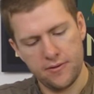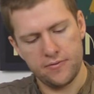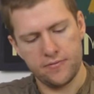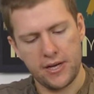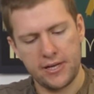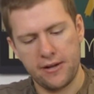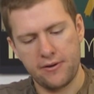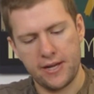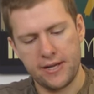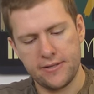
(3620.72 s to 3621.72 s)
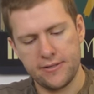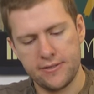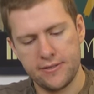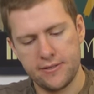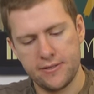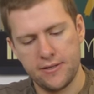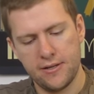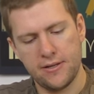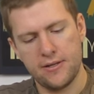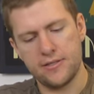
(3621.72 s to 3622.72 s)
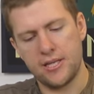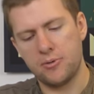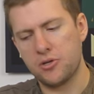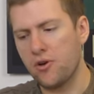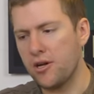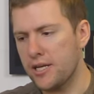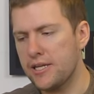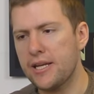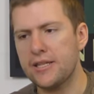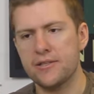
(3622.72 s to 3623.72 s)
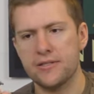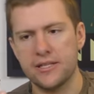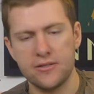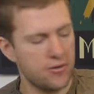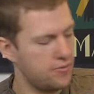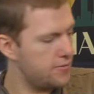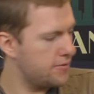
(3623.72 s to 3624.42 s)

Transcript: Rey now has a lightsaber. Granted, it does. It's not.